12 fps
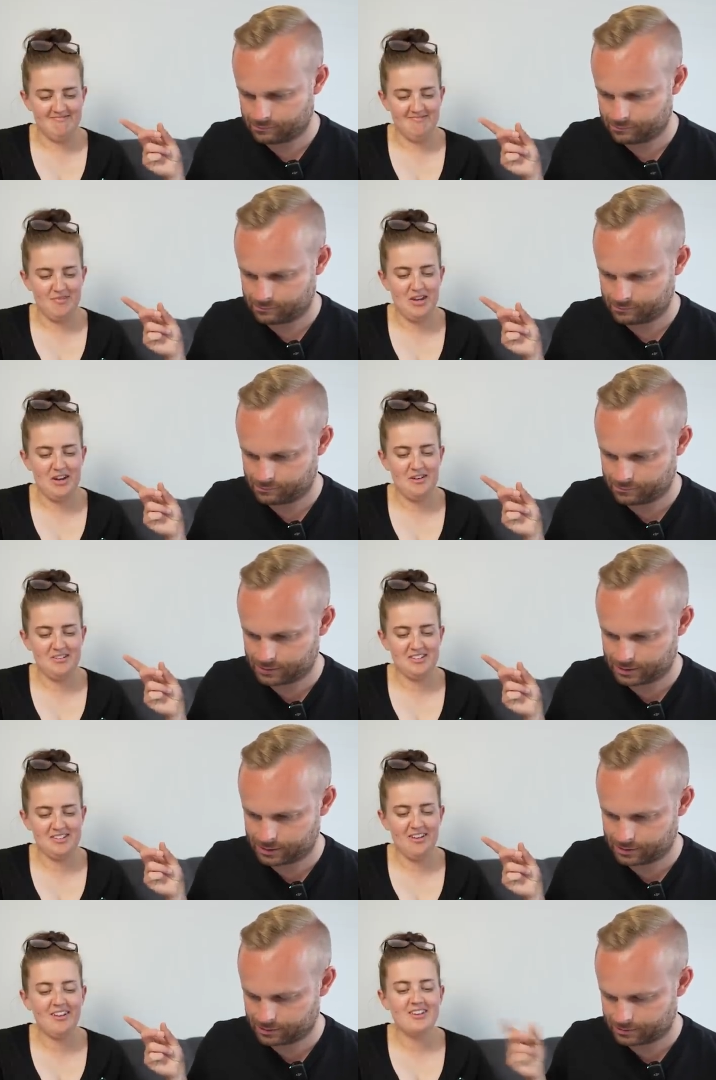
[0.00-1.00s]
Speaker 1: Well,
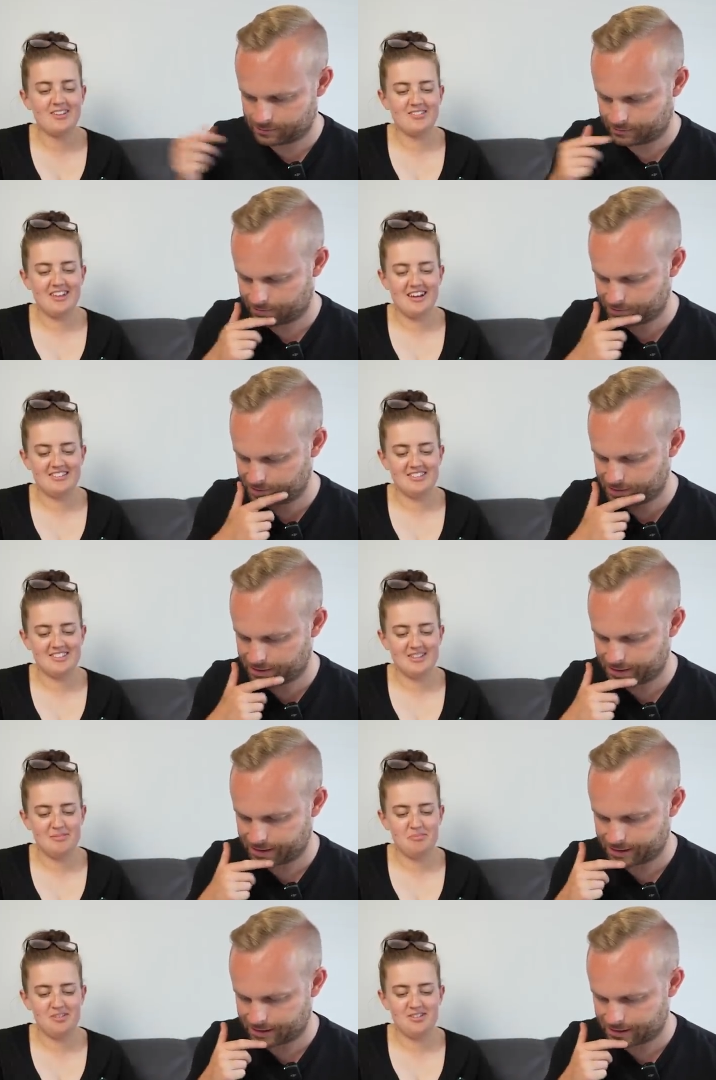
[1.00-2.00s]
it's like
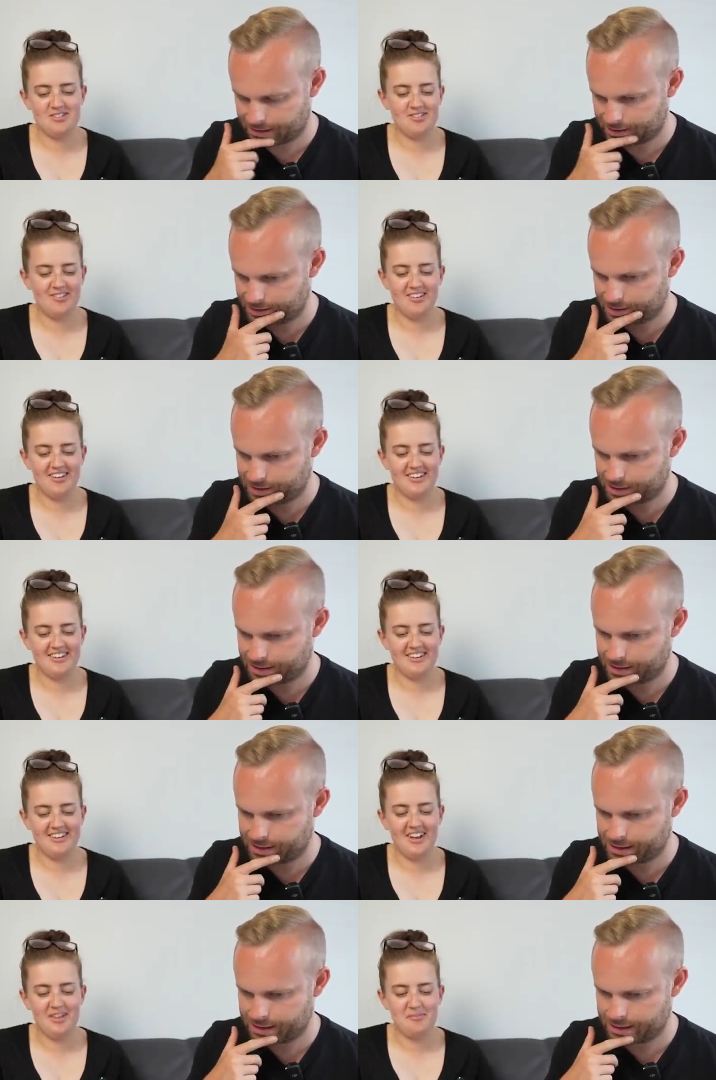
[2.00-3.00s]
Gdansk, but it's not like
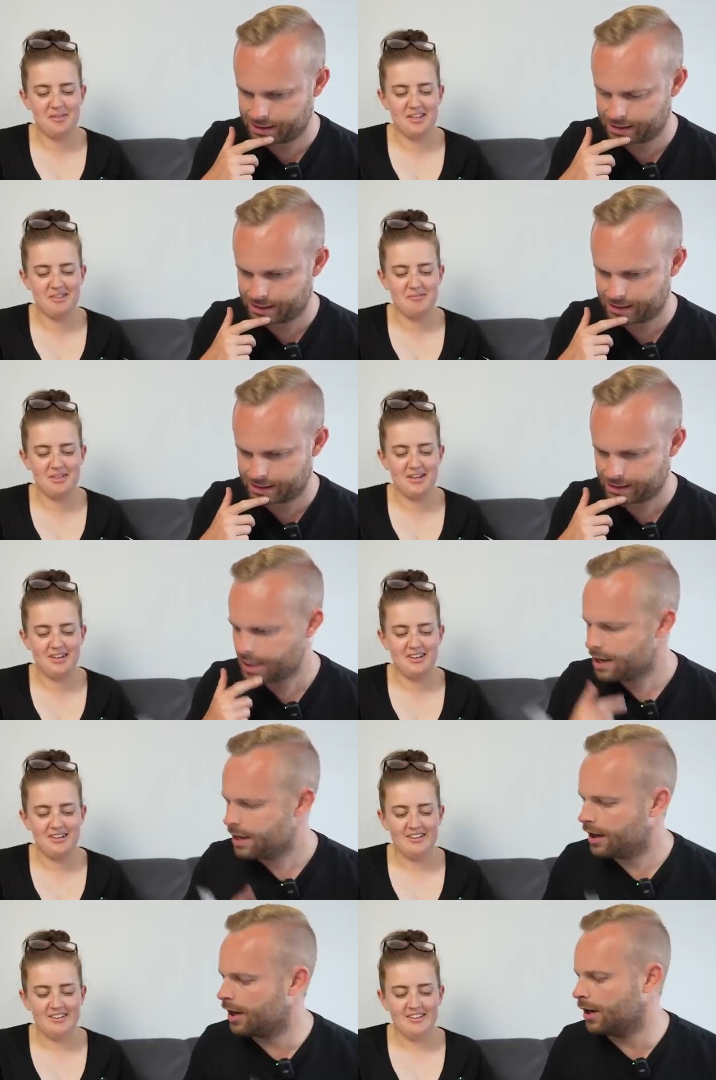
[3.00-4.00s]
like the beginning bit.
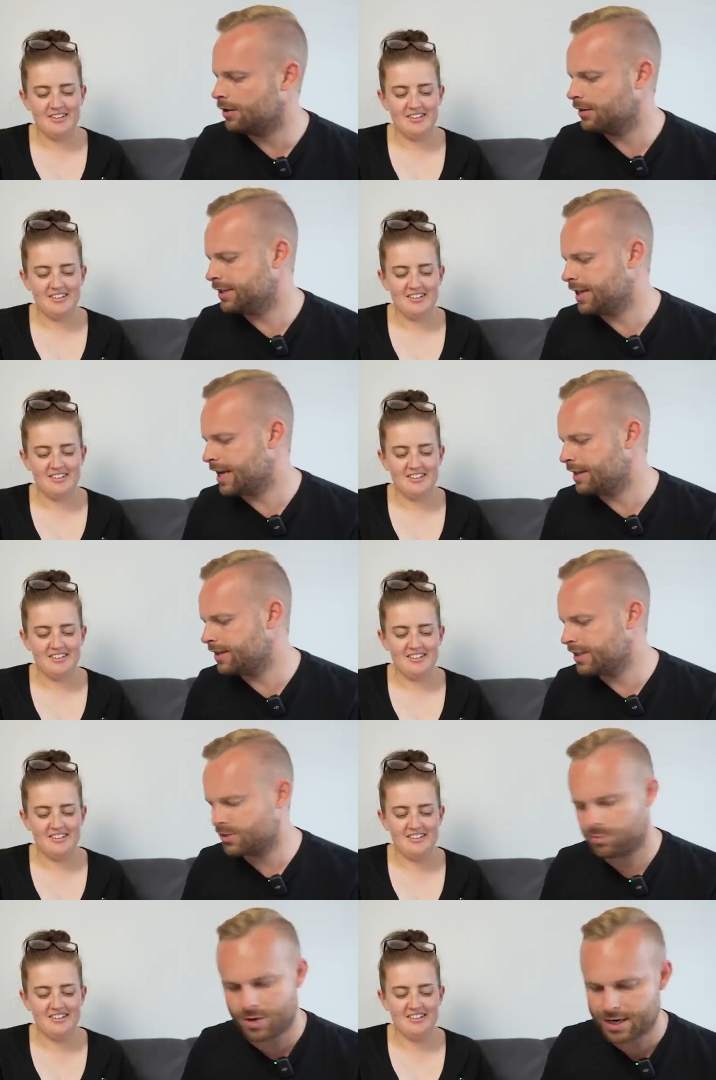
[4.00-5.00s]
Speaker 2: Oh, yeah,
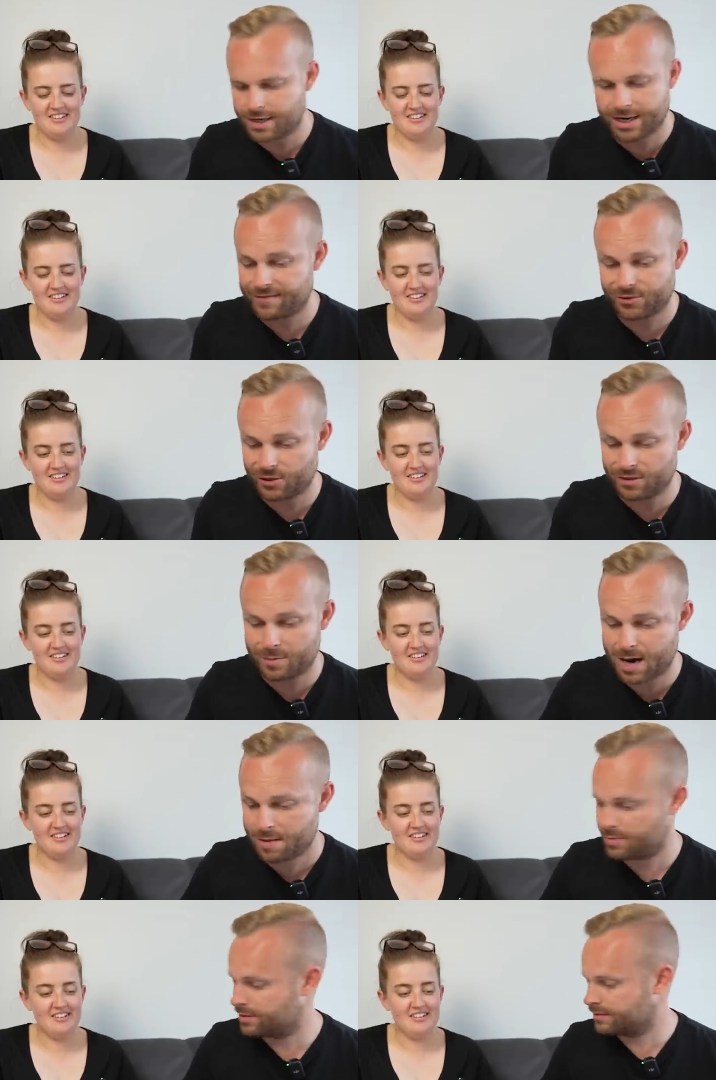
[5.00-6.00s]
this one, I haven't got the
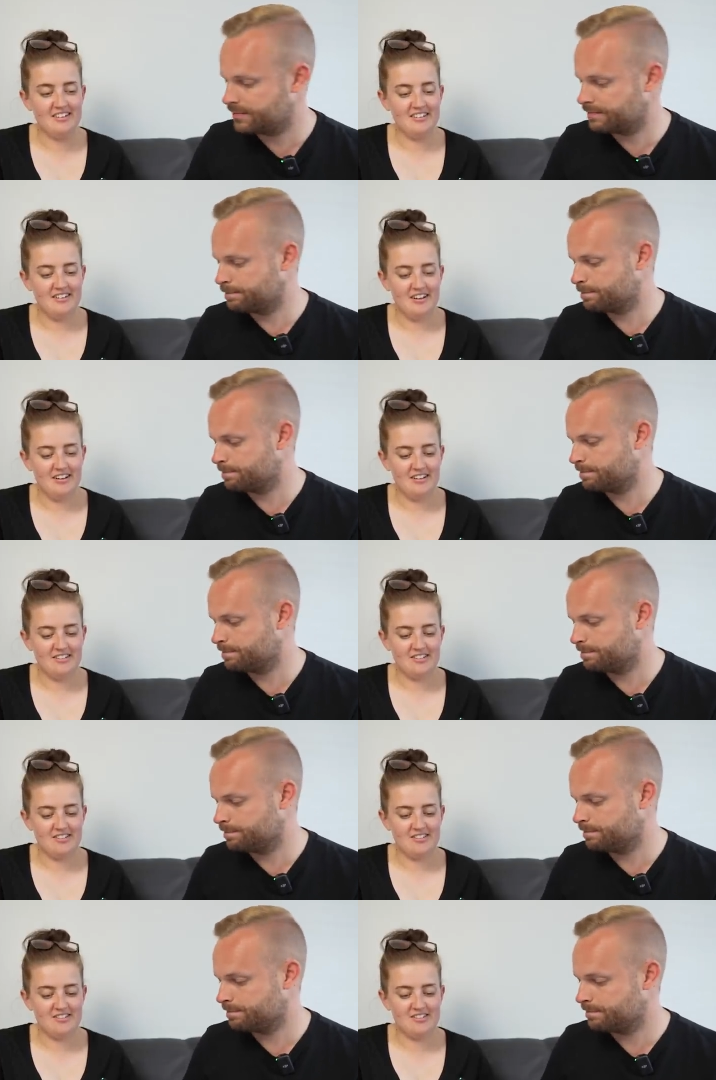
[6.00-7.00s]
map.
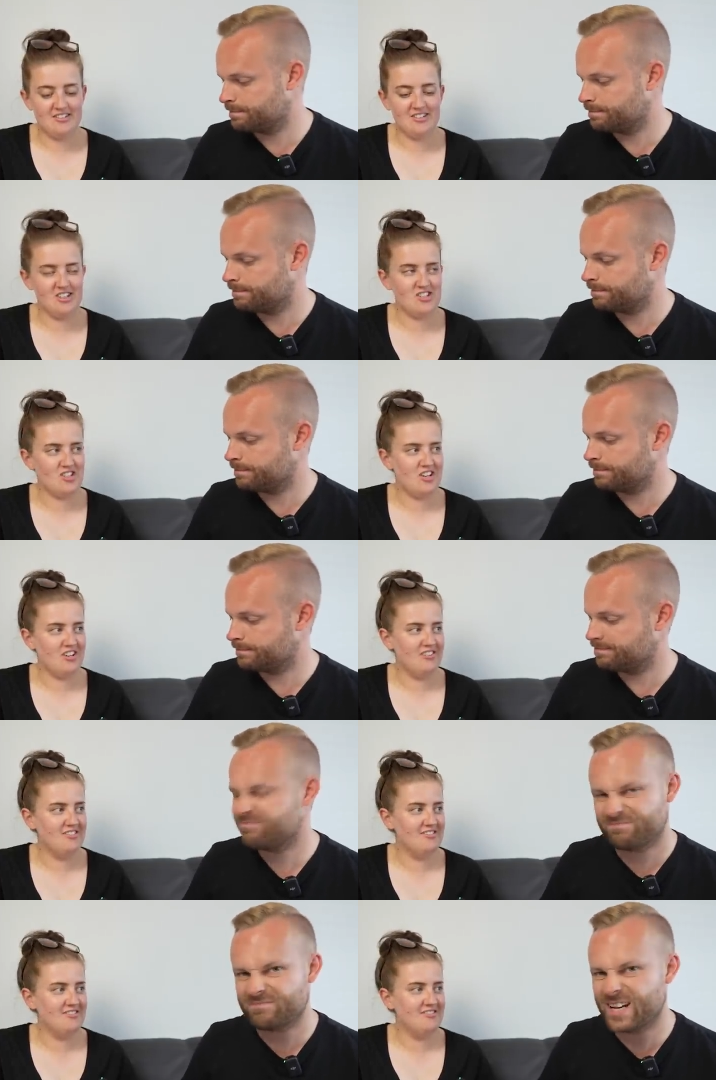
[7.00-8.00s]
Gdynia?
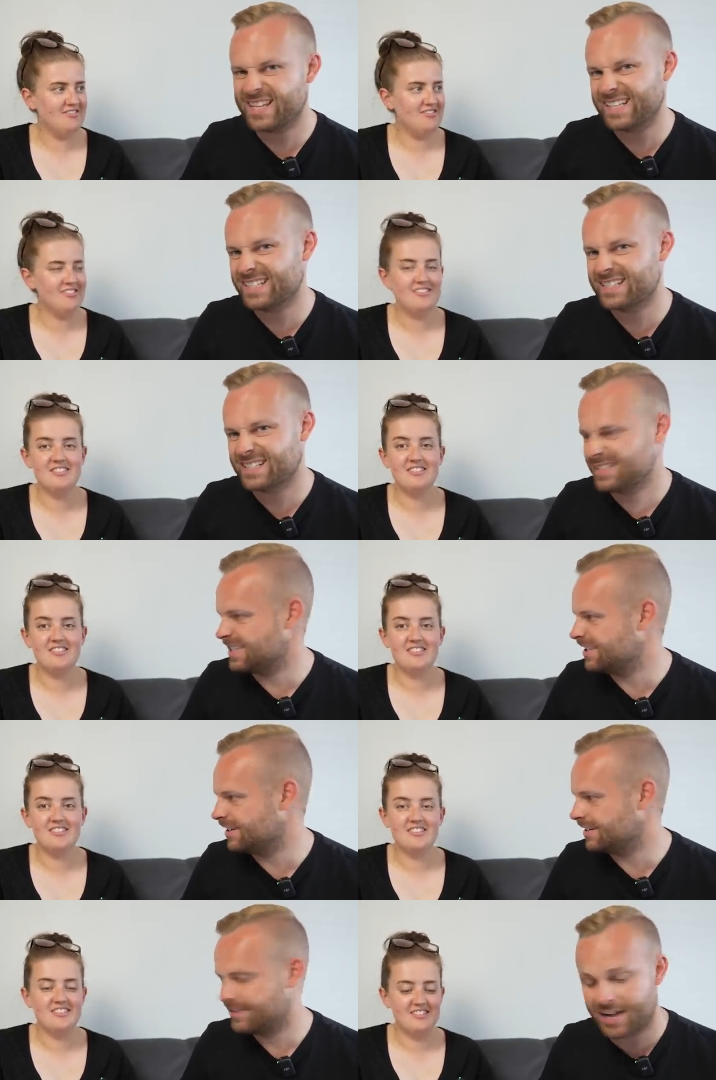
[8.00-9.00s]
I think it's
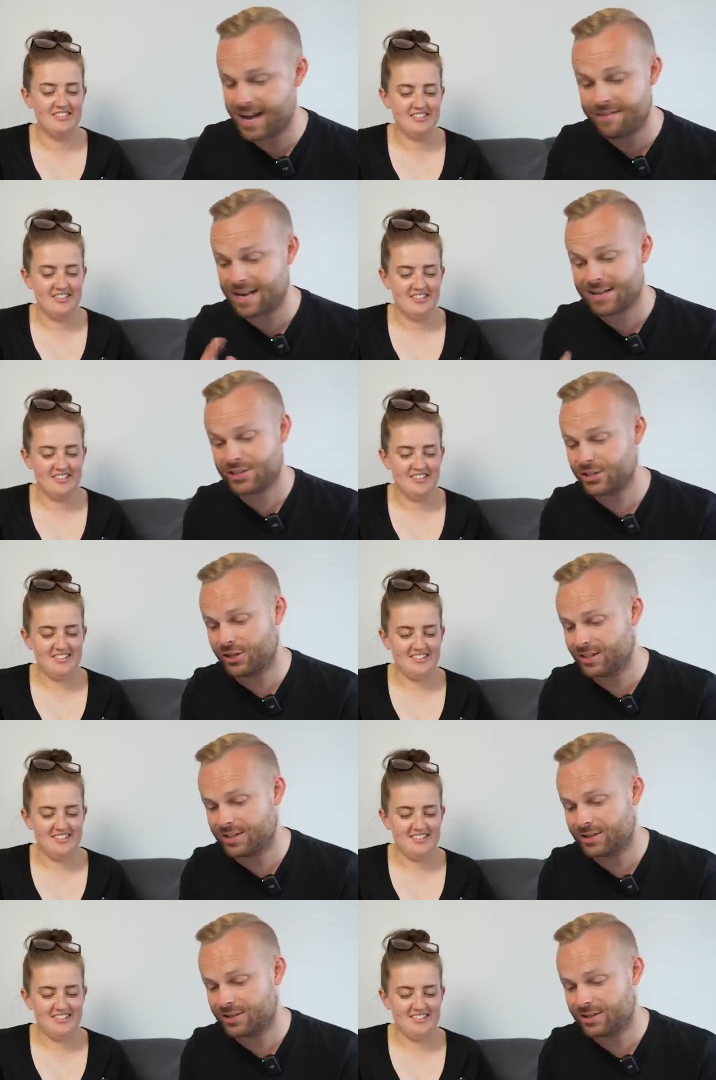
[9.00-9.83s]
Gdynia. I haven't actually got